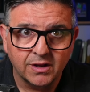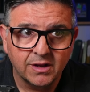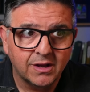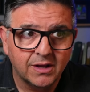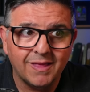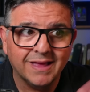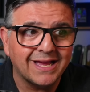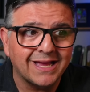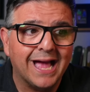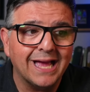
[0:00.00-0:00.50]

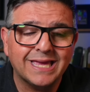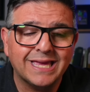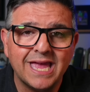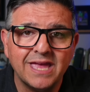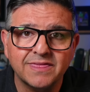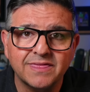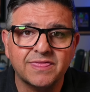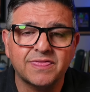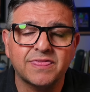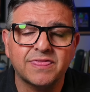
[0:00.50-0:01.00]
Like, I
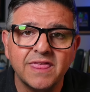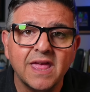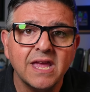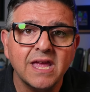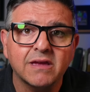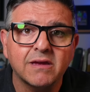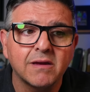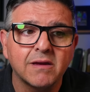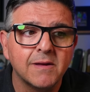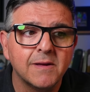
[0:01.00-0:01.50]
can't
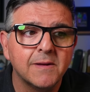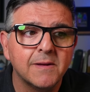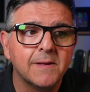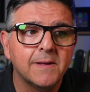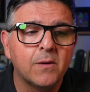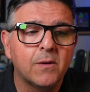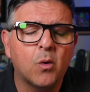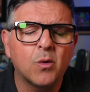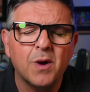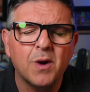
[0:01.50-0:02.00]
think
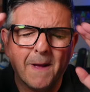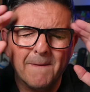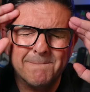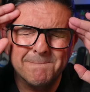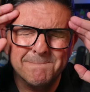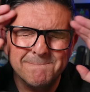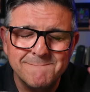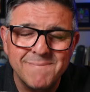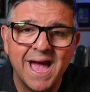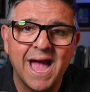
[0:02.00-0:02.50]
or
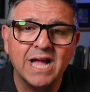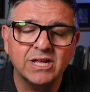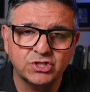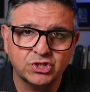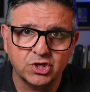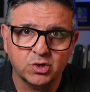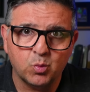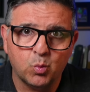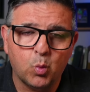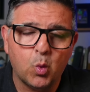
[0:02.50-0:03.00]

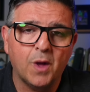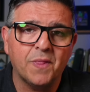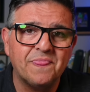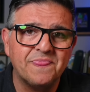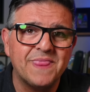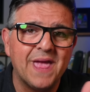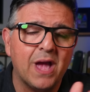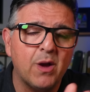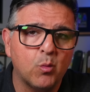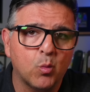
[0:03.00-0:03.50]
imagine what
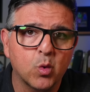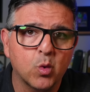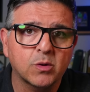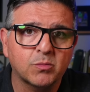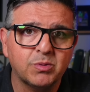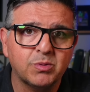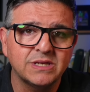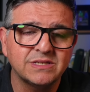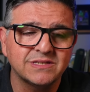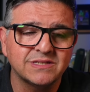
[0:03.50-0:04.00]
that
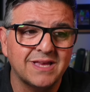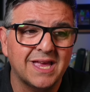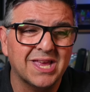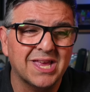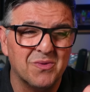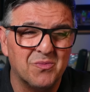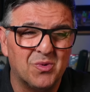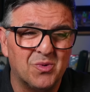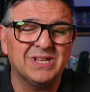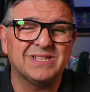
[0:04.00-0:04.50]
workplace is like
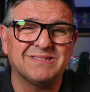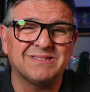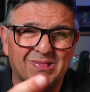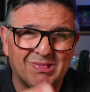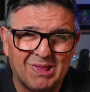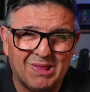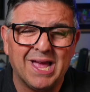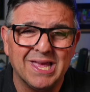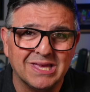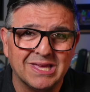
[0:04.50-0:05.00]
and what it's
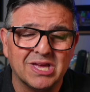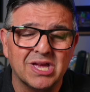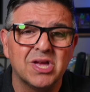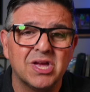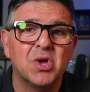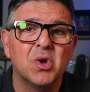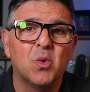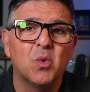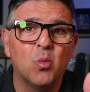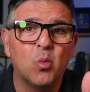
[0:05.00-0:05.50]
like
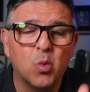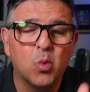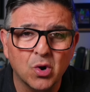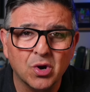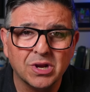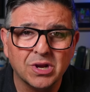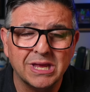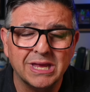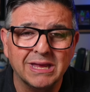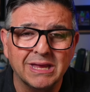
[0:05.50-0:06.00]

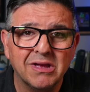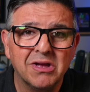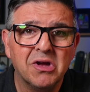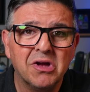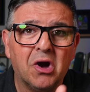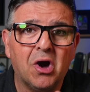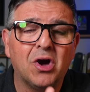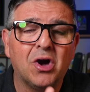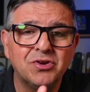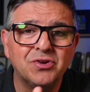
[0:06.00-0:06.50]
working
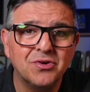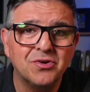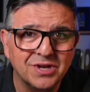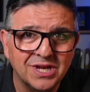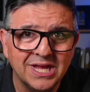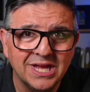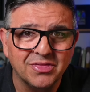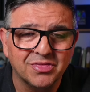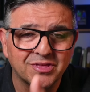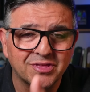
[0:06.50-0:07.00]

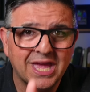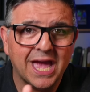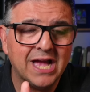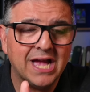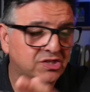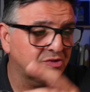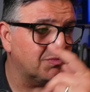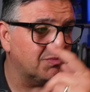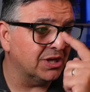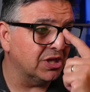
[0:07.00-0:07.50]
underneath
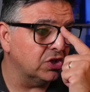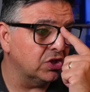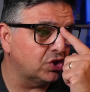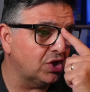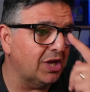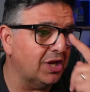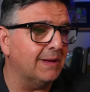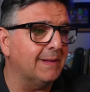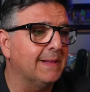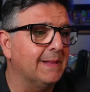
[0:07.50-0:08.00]
Cash Money
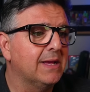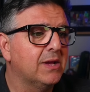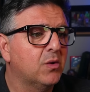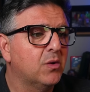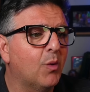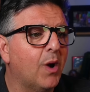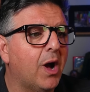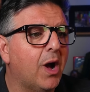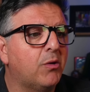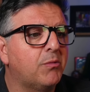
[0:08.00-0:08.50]
G.
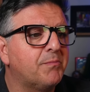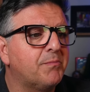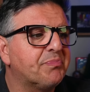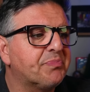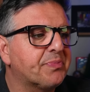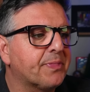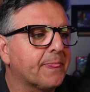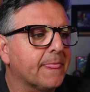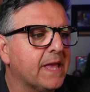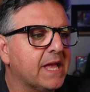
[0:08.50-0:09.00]
Well,
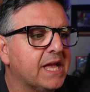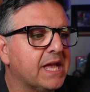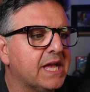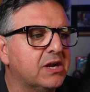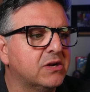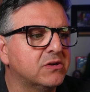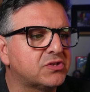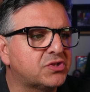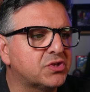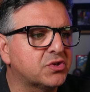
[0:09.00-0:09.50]

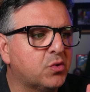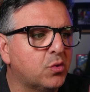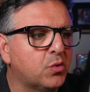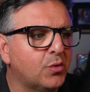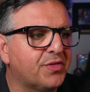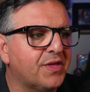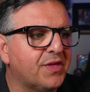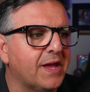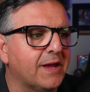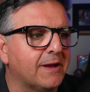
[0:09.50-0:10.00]
here's the cool
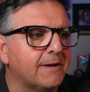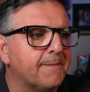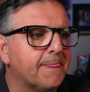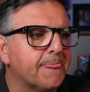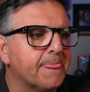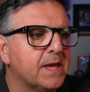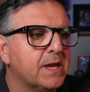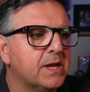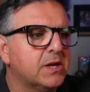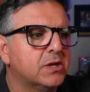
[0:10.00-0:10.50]
thing.
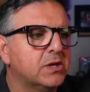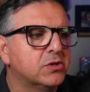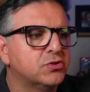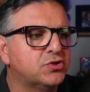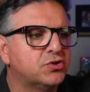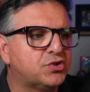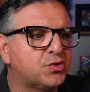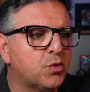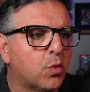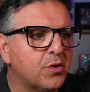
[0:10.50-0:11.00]

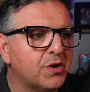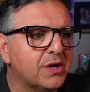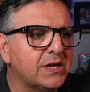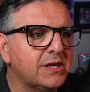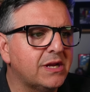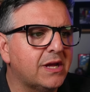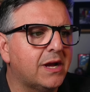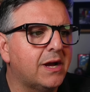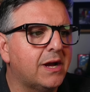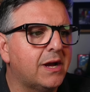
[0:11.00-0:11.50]
Jordan's